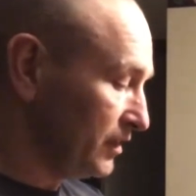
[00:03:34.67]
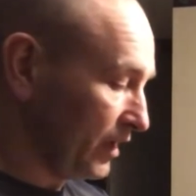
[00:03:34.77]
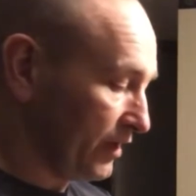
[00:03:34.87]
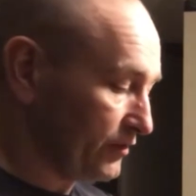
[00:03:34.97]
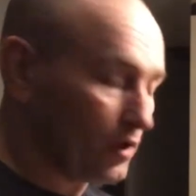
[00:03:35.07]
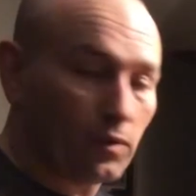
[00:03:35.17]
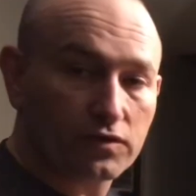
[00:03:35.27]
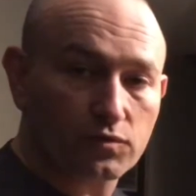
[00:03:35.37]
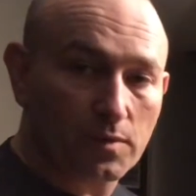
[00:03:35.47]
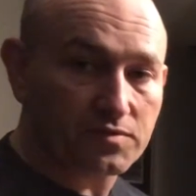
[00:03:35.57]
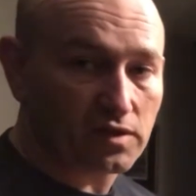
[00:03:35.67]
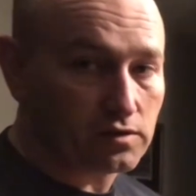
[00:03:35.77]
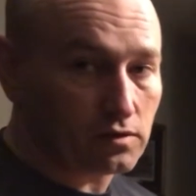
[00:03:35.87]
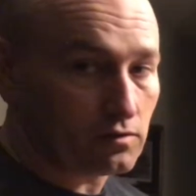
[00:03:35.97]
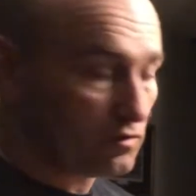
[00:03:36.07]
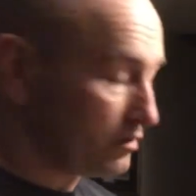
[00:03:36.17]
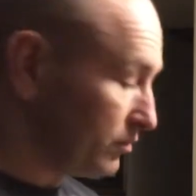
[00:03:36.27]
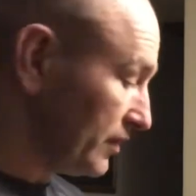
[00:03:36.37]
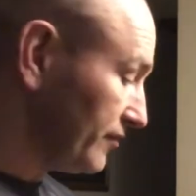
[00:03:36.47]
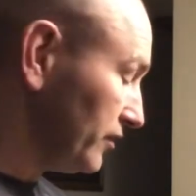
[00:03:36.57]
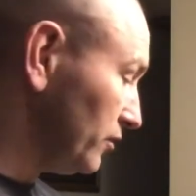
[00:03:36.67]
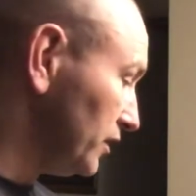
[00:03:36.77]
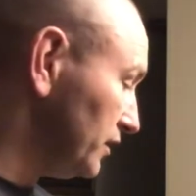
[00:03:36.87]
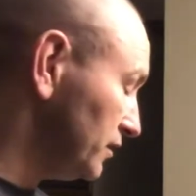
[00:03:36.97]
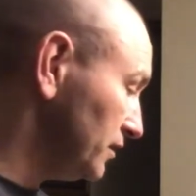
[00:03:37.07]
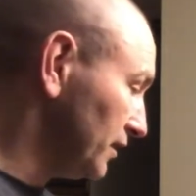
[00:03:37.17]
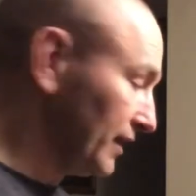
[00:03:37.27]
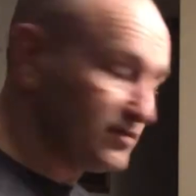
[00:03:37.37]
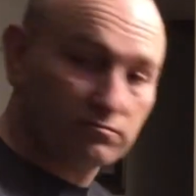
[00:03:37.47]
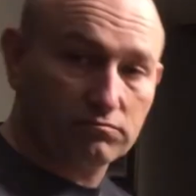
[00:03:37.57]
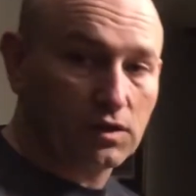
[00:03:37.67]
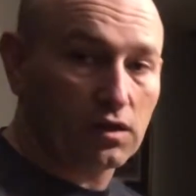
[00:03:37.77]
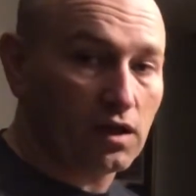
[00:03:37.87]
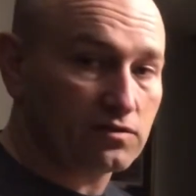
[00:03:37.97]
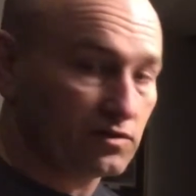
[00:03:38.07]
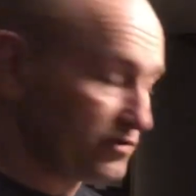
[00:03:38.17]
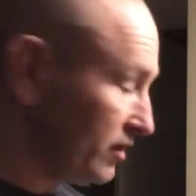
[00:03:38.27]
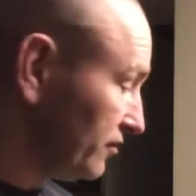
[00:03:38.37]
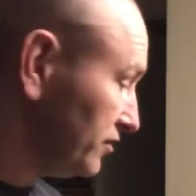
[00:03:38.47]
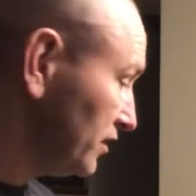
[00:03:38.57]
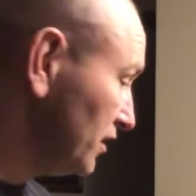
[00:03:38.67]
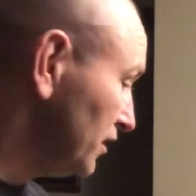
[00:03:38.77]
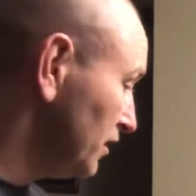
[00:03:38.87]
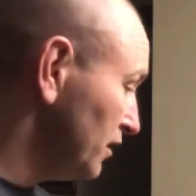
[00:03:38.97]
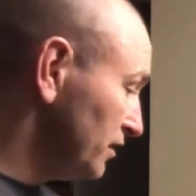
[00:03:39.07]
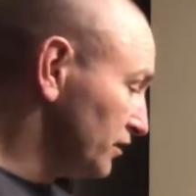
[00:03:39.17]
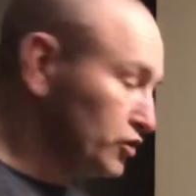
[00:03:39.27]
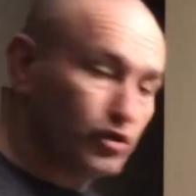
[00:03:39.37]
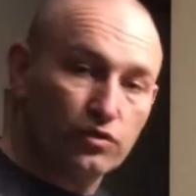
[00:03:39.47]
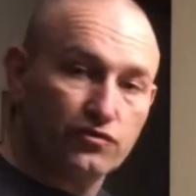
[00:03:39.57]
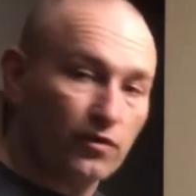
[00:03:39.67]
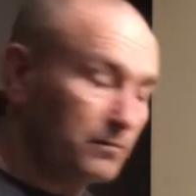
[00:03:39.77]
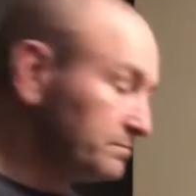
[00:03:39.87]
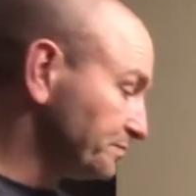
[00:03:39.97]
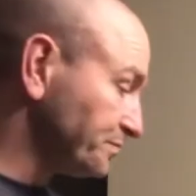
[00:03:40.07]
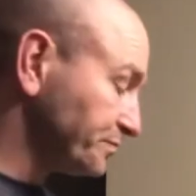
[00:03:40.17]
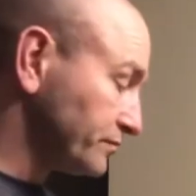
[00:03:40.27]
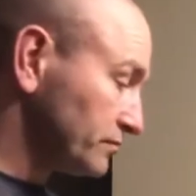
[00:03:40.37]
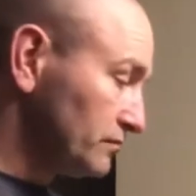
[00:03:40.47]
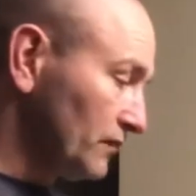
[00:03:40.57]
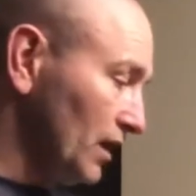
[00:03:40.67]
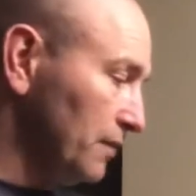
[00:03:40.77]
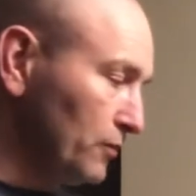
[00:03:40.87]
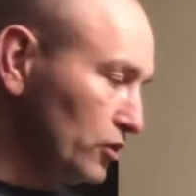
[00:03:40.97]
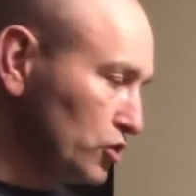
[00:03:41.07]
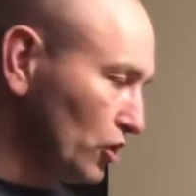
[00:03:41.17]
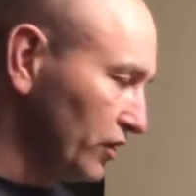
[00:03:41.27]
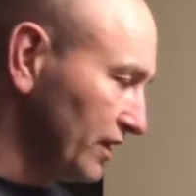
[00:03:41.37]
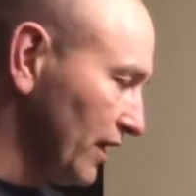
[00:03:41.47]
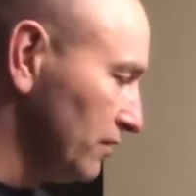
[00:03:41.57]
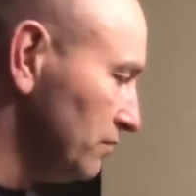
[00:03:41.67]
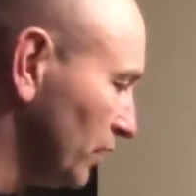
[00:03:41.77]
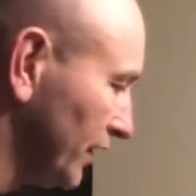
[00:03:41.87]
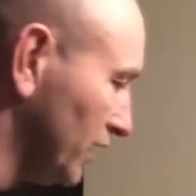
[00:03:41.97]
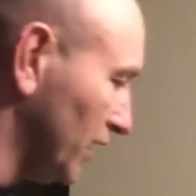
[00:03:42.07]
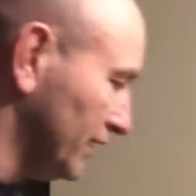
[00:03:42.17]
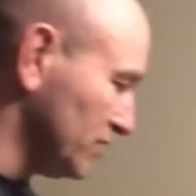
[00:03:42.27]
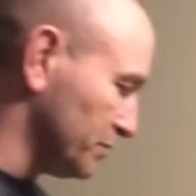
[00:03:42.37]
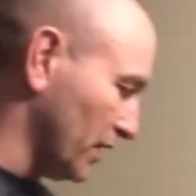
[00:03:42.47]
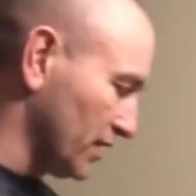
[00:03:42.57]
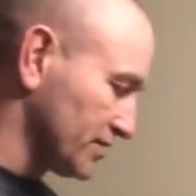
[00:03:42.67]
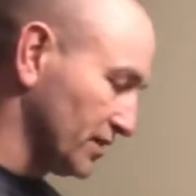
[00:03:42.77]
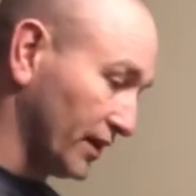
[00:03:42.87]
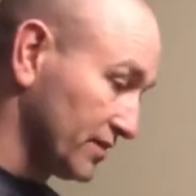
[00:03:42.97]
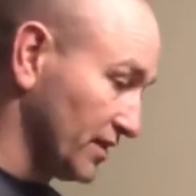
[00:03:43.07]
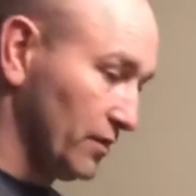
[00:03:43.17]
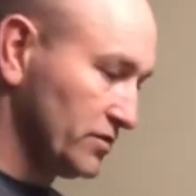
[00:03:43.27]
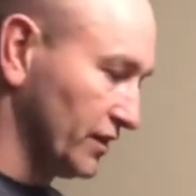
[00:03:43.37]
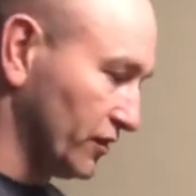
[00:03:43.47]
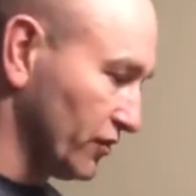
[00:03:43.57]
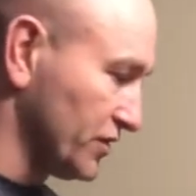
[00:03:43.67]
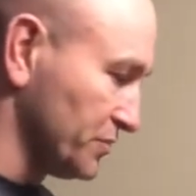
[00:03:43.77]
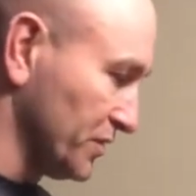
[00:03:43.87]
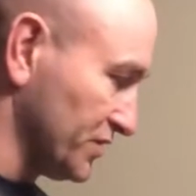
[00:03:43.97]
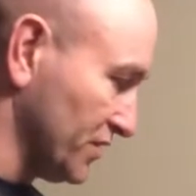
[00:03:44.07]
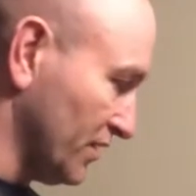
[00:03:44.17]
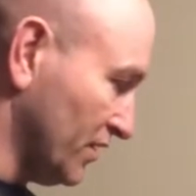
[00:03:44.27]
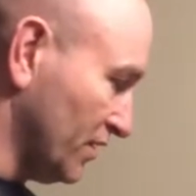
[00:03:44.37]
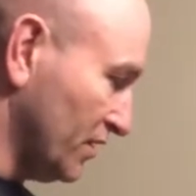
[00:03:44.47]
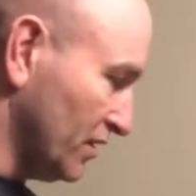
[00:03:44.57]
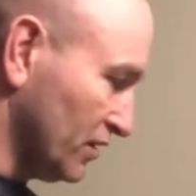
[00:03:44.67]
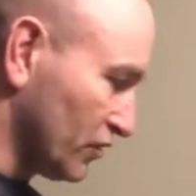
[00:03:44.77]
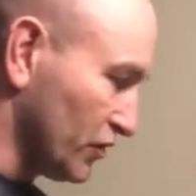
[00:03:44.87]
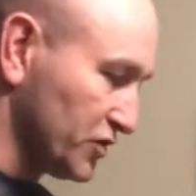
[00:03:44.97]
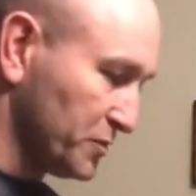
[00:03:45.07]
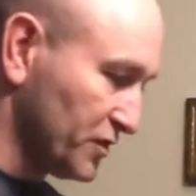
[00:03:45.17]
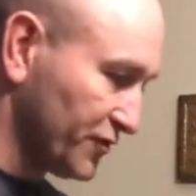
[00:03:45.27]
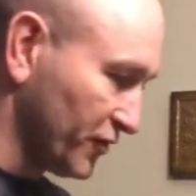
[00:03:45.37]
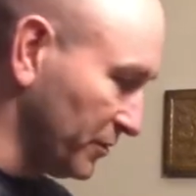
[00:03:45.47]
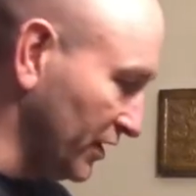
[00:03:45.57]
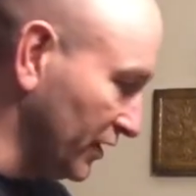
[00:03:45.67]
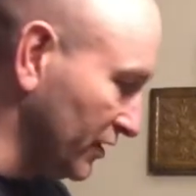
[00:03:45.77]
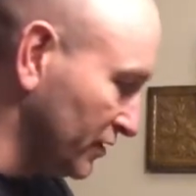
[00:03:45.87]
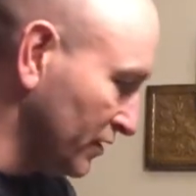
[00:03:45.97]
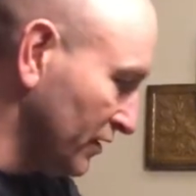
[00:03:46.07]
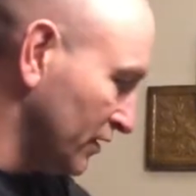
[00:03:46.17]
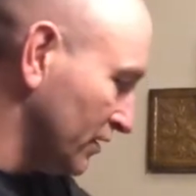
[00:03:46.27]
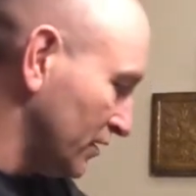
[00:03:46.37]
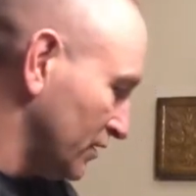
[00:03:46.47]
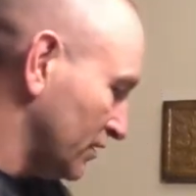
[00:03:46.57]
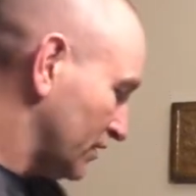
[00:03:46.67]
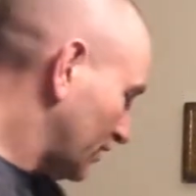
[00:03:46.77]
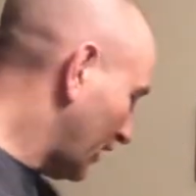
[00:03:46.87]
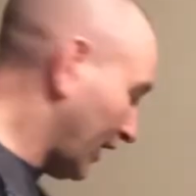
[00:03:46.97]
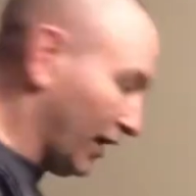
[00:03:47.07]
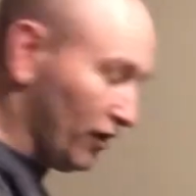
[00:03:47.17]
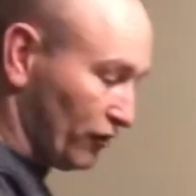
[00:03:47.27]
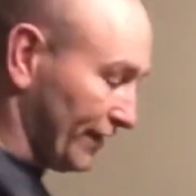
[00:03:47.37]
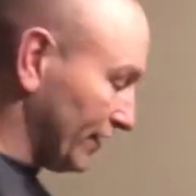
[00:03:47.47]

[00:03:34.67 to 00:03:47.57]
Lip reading: And if you go on his website, you can order whatever you want. And he's got lots of stuff to choose from. I'm going to show you now what I got in this box. Like I said, it was like Christmas. Christmas for me. I